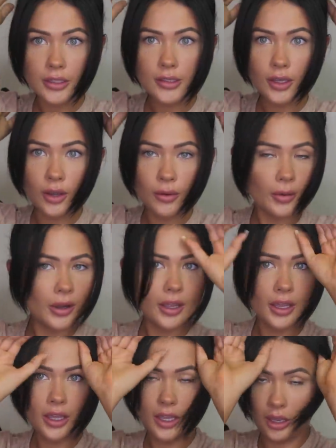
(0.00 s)
so my
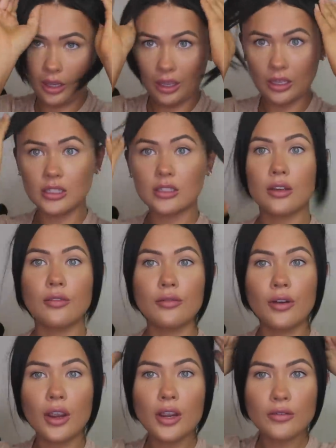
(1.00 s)
hair is
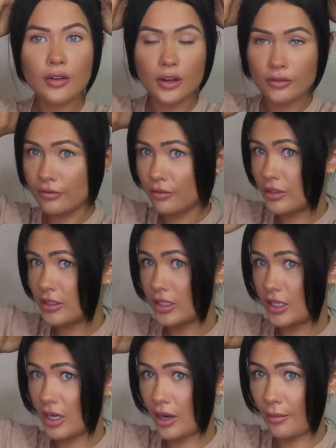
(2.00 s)
very, very
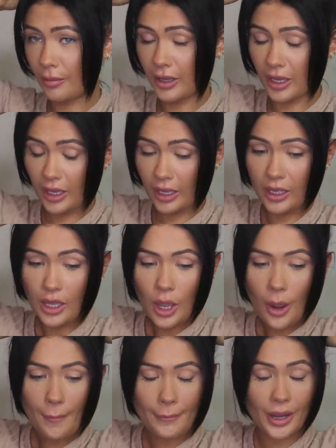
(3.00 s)
frizzy up here.
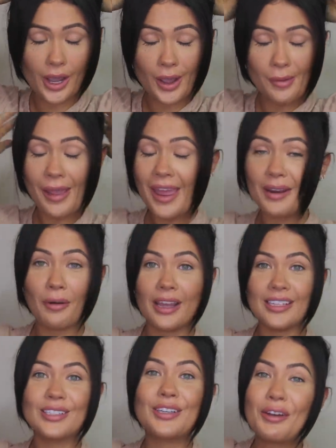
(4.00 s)
But
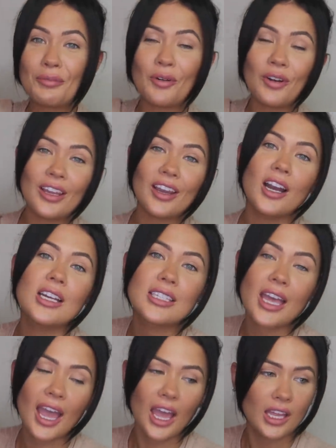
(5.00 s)
anyways, good morning guys
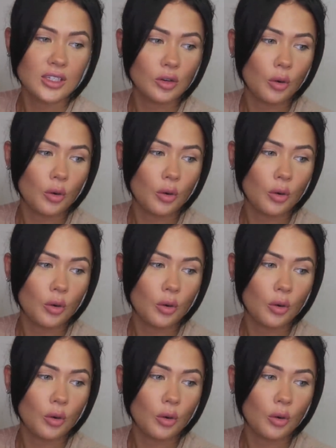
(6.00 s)
and